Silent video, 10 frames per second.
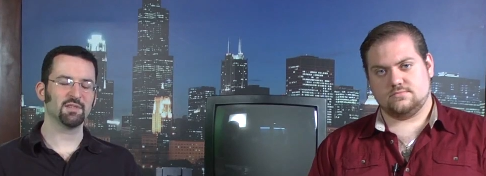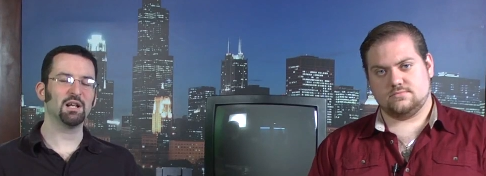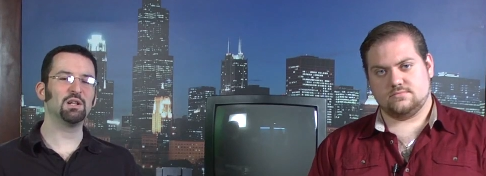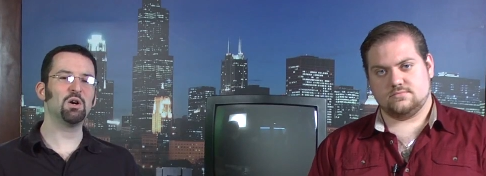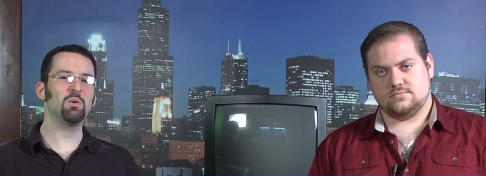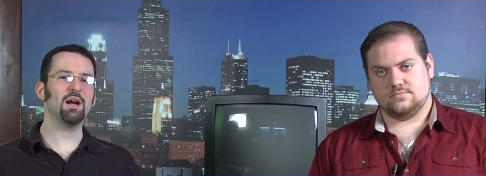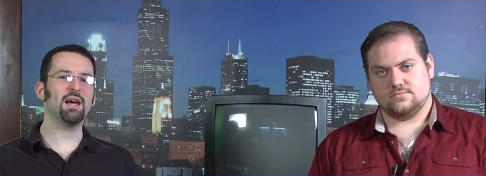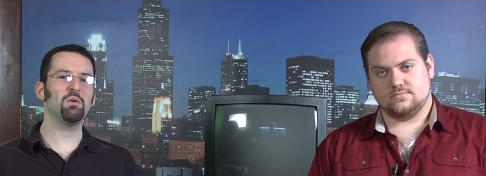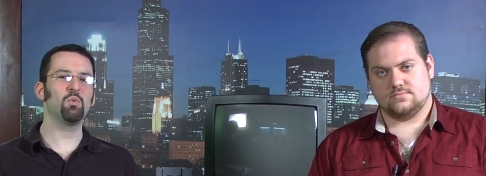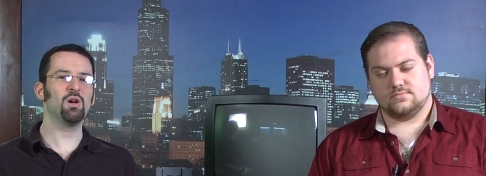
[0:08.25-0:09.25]
Speaker 1: Hello
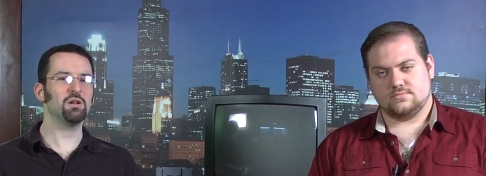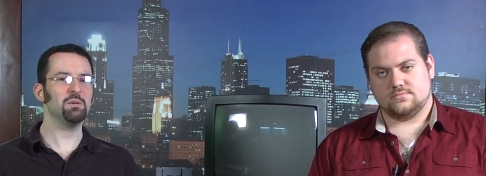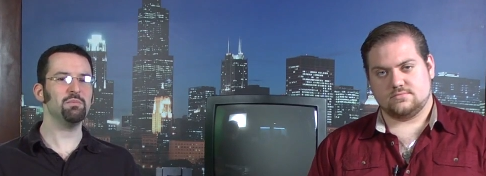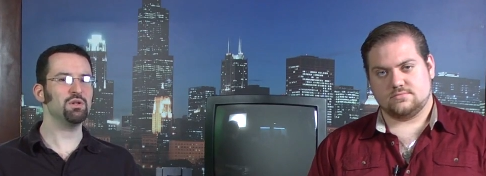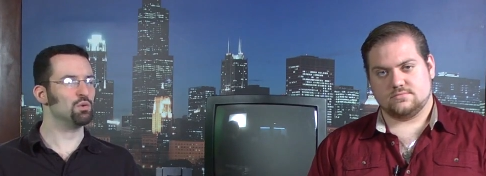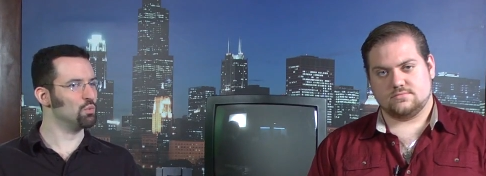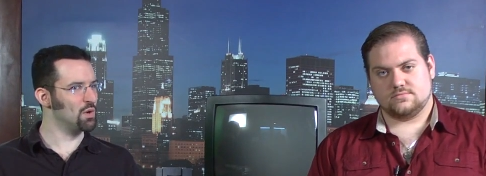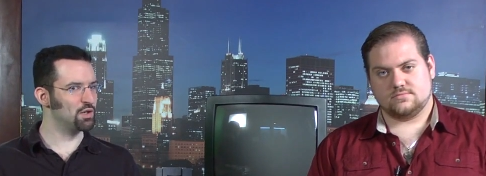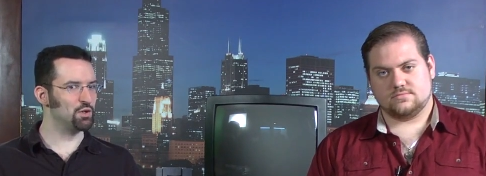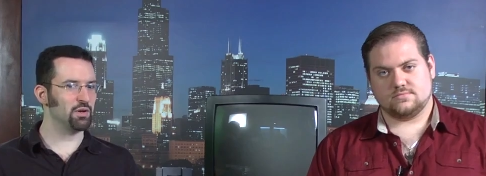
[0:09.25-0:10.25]
and welcome to
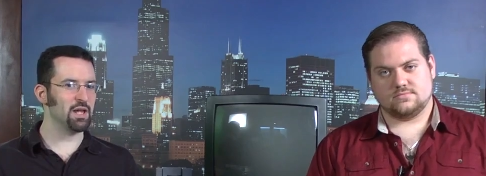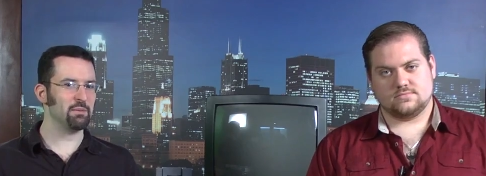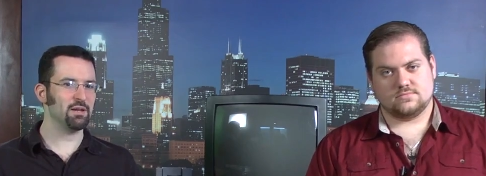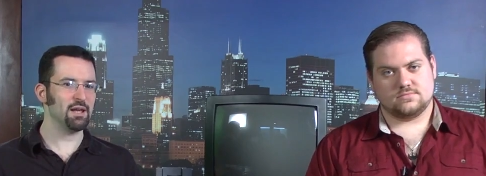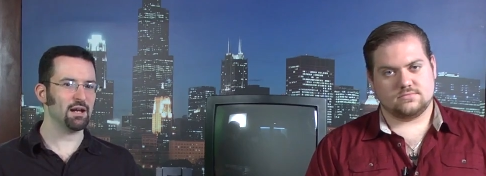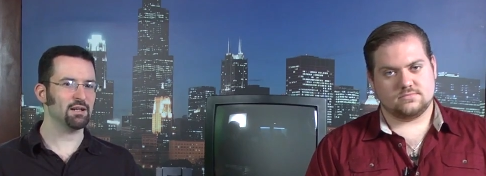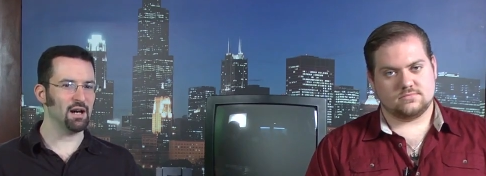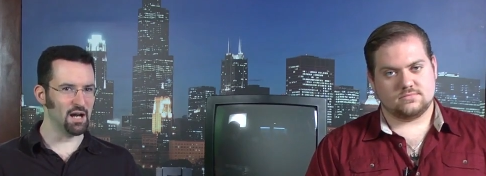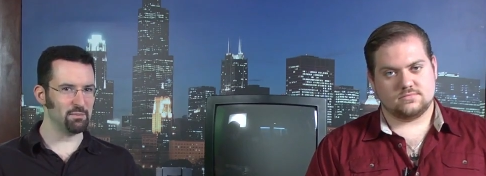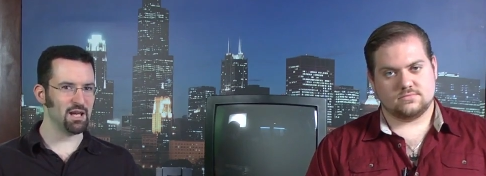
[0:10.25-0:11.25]
Retro Game Connect.
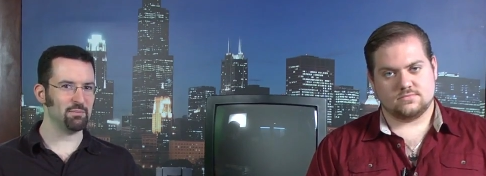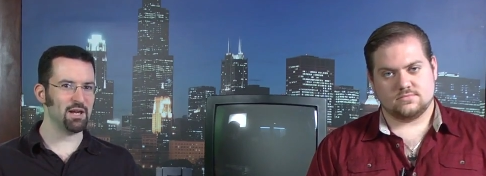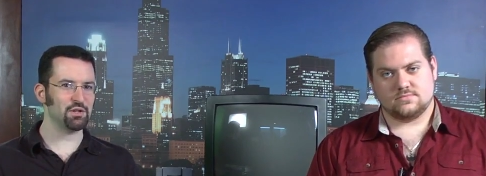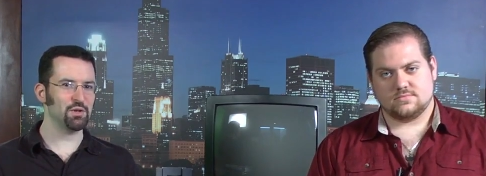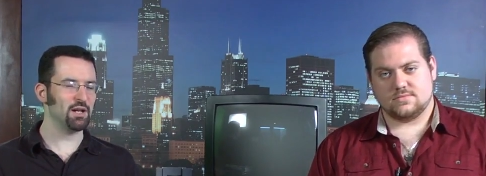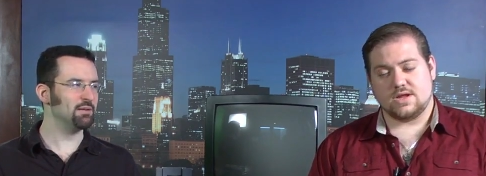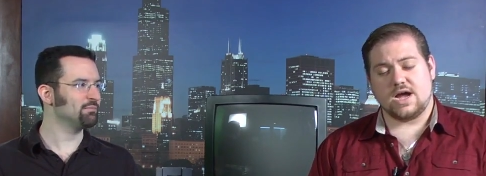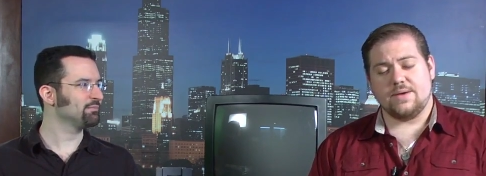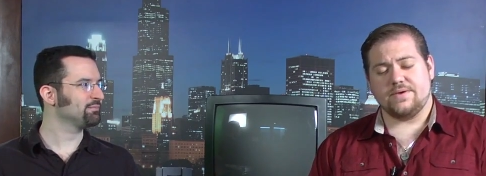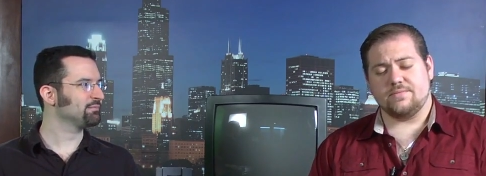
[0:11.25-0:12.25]
I'm Dan Mastriani.
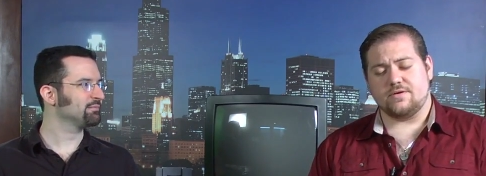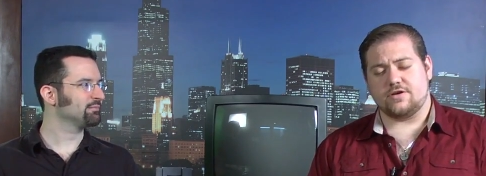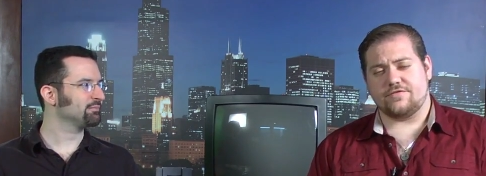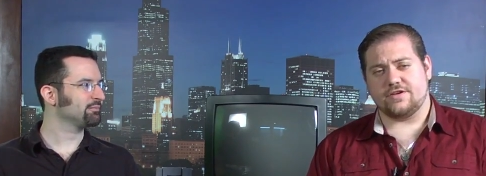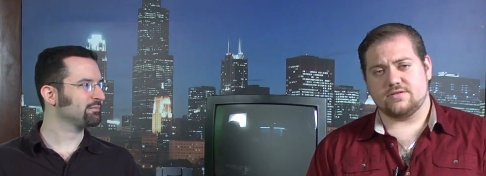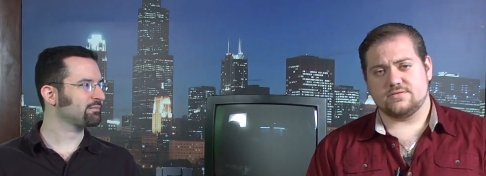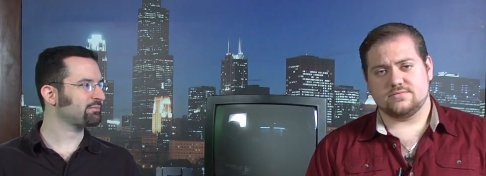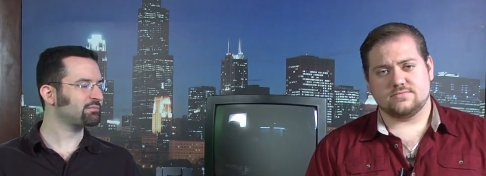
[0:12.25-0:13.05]
I'm Ian Butterfield.